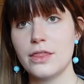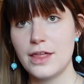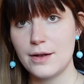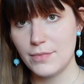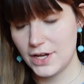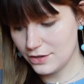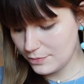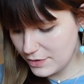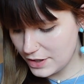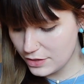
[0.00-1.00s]
That might
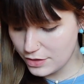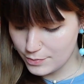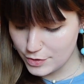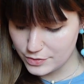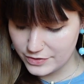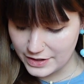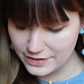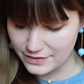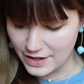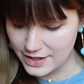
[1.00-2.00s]
not be the most
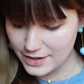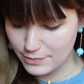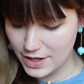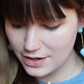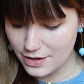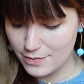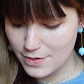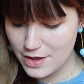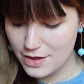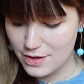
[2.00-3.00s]
exciting makeup,